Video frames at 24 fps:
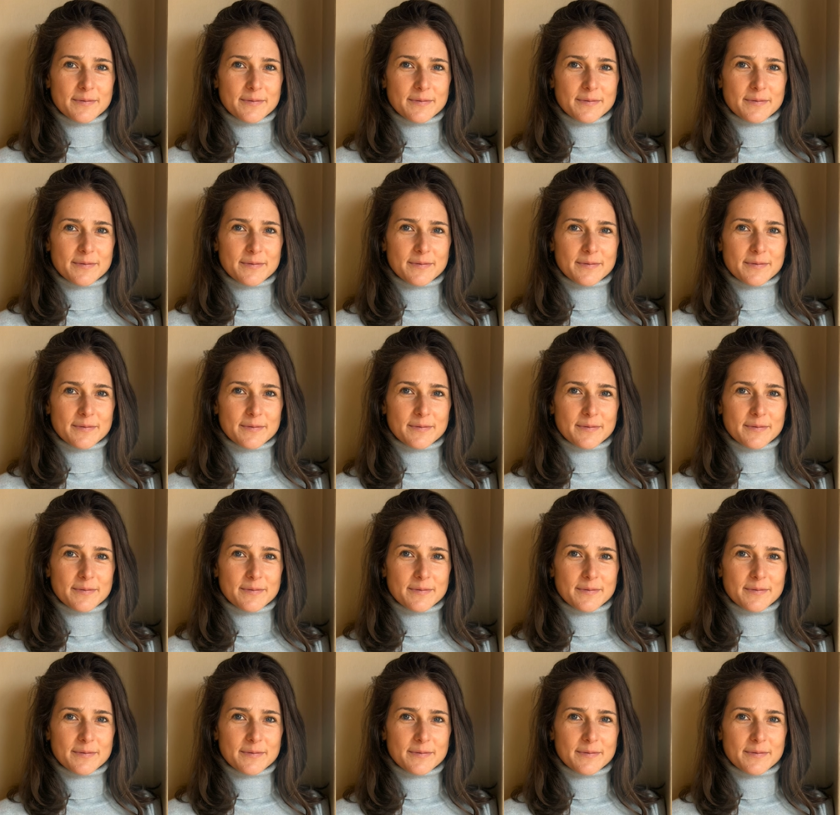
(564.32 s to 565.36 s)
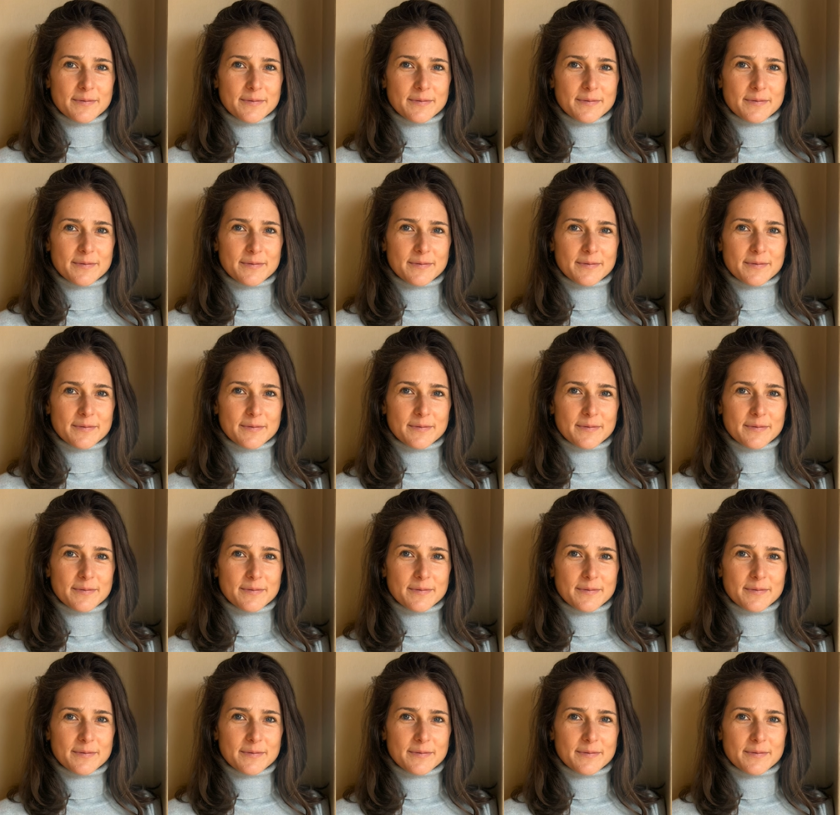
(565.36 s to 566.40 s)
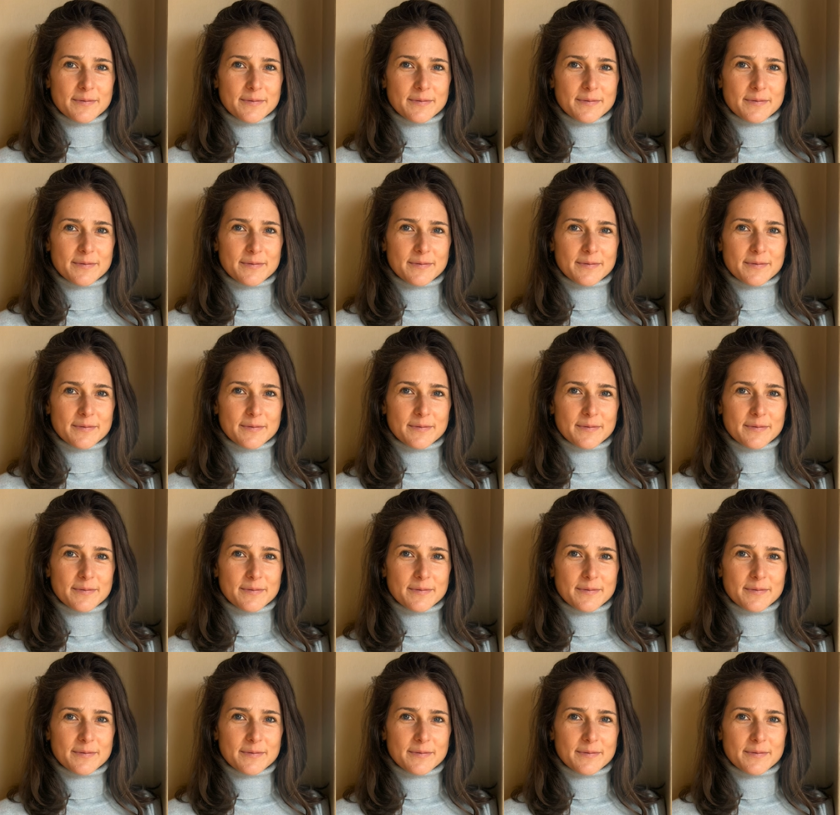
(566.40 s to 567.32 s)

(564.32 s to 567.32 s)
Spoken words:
(no lip movement)